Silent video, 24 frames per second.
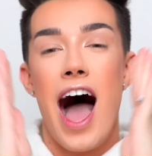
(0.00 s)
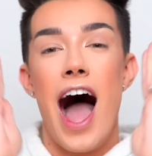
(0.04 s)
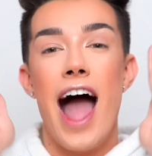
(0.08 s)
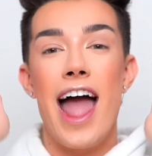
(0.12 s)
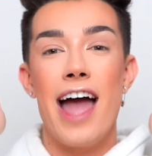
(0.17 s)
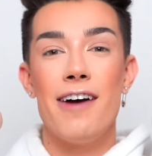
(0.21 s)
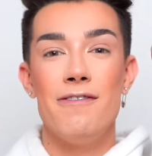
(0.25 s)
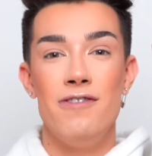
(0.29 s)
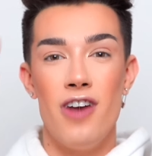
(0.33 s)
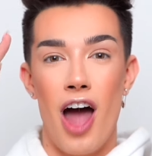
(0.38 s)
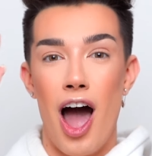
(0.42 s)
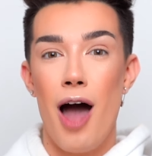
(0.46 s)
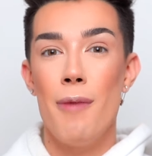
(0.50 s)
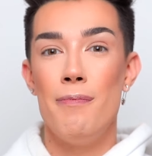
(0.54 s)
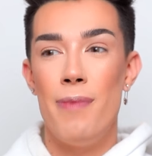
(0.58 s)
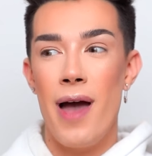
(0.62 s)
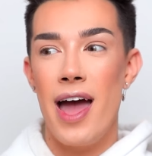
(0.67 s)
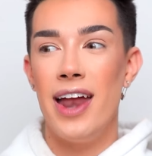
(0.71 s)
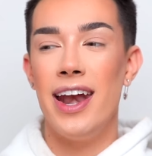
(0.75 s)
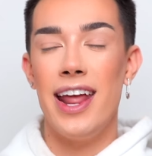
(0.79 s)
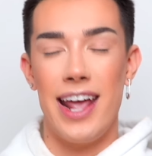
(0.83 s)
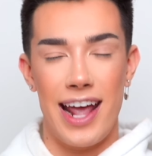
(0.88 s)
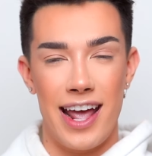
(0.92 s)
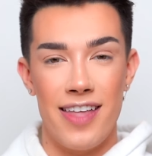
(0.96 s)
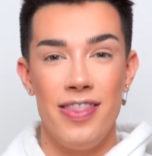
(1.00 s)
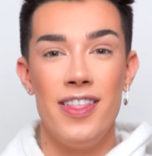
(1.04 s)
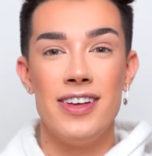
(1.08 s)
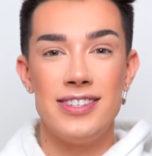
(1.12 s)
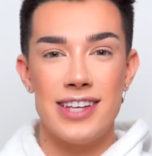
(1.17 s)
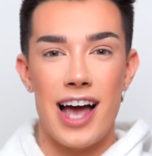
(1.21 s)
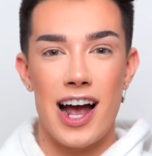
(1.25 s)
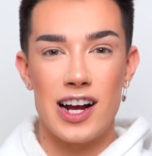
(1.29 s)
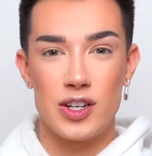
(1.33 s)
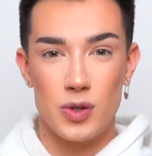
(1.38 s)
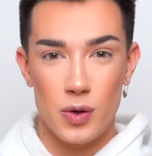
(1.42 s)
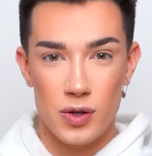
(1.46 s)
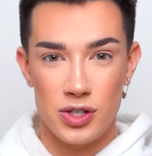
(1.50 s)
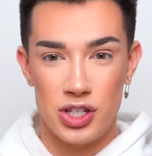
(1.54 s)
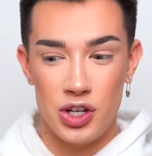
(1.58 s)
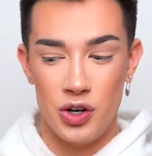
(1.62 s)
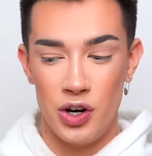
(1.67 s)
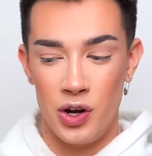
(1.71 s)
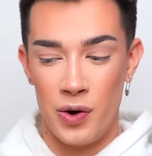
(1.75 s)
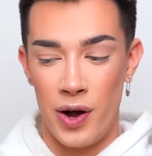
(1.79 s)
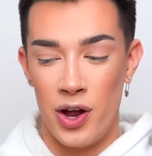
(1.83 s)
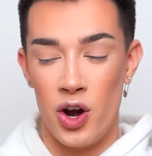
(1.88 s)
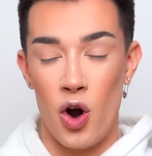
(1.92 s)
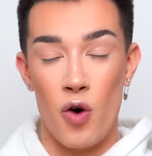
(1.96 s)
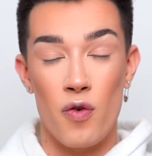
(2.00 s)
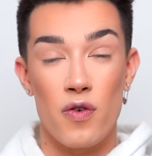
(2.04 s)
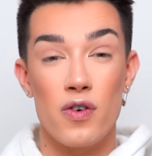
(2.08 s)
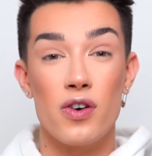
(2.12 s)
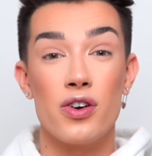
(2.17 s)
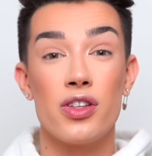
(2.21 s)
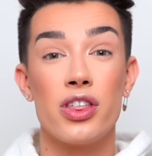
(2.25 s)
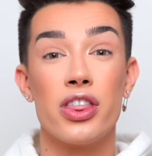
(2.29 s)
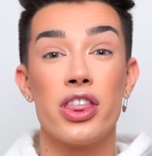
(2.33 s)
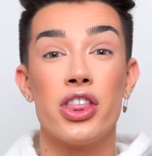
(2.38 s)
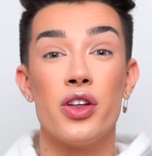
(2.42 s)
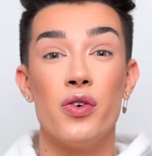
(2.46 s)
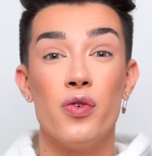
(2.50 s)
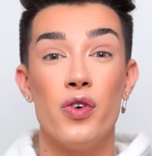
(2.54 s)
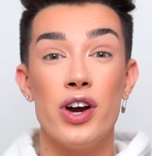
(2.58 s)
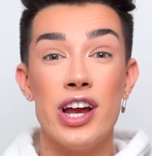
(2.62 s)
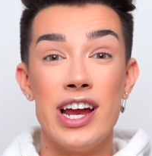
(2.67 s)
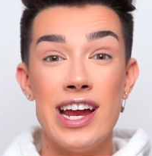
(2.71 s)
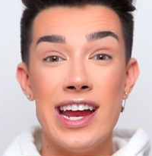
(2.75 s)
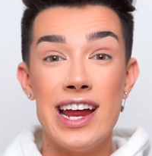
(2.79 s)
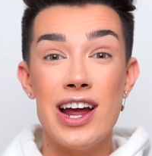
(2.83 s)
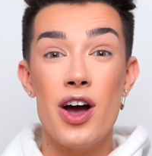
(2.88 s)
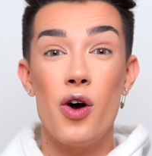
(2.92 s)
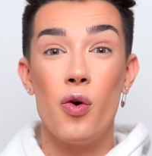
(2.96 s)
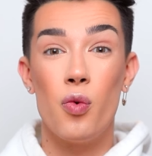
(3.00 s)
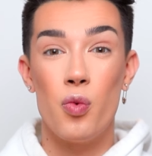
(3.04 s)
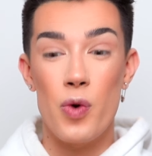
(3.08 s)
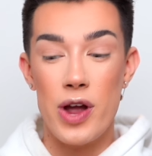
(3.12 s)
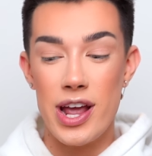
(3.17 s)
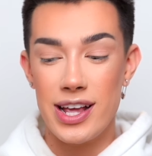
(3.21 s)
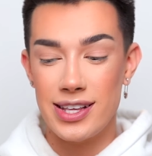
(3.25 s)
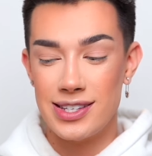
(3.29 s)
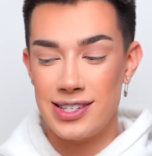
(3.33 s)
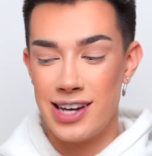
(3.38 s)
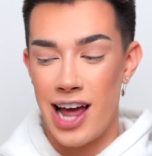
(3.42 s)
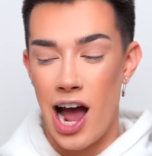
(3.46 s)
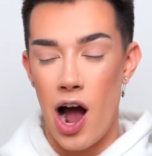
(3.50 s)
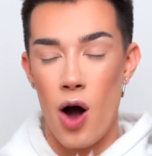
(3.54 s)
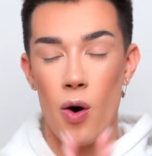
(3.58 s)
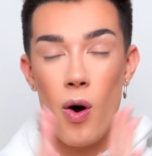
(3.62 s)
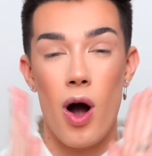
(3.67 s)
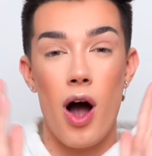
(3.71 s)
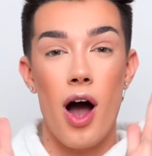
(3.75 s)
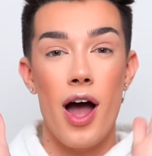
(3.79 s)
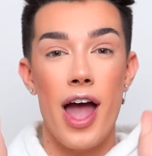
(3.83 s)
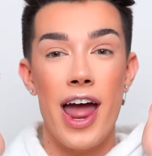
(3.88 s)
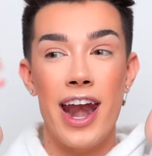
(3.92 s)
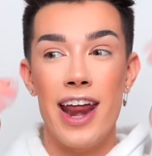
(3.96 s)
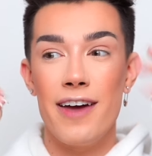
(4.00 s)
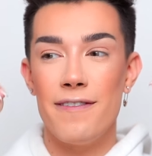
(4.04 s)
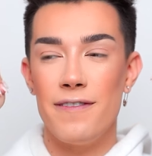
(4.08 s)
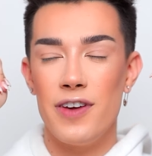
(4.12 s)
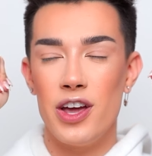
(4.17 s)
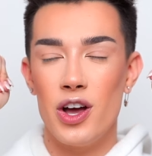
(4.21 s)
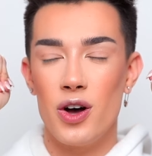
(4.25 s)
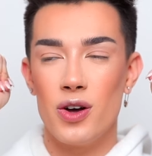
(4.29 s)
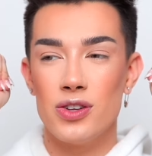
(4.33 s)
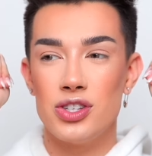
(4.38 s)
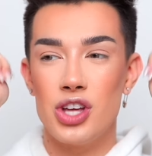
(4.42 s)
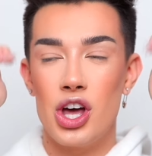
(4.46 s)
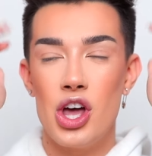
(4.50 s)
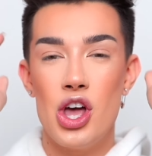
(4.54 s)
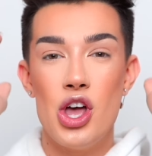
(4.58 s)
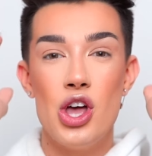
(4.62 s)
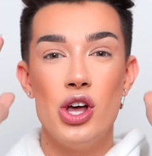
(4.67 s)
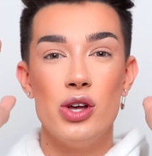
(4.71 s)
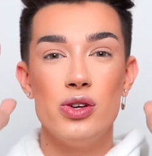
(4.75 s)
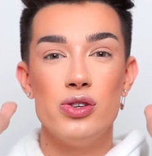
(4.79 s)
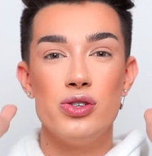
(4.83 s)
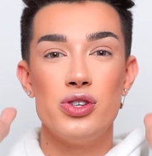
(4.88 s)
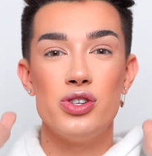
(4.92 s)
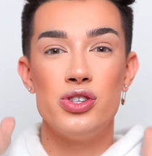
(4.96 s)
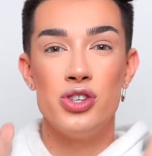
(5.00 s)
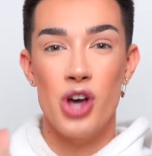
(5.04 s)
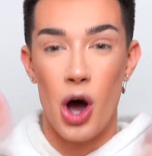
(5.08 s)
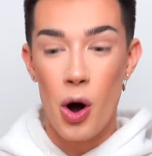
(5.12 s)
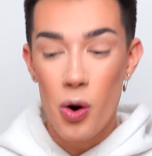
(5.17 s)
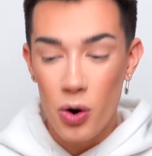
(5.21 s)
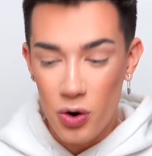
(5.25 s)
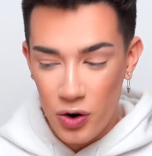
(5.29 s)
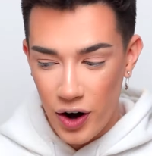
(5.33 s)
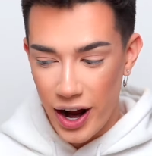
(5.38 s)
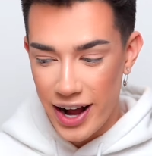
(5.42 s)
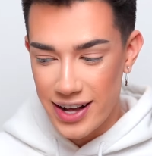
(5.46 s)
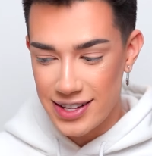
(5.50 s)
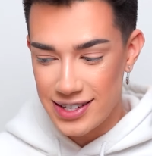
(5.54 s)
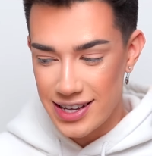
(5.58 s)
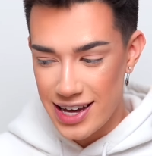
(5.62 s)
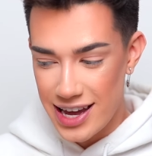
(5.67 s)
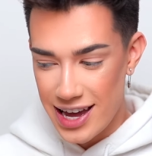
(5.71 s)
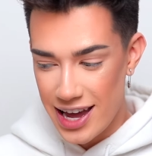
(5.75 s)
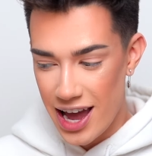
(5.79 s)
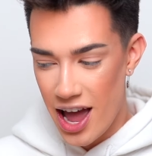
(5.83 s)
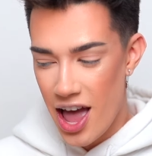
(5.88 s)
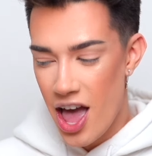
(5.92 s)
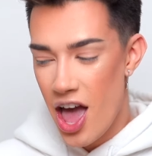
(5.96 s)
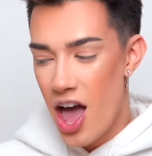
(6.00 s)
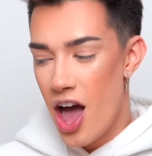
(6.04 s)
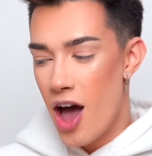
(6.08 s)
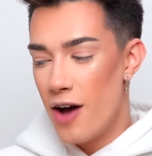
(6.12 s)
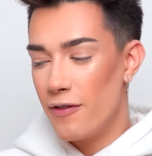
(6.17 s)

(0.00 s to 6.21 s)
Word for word: I have not been in this actual studio in over three weeks now and it feels so crazy.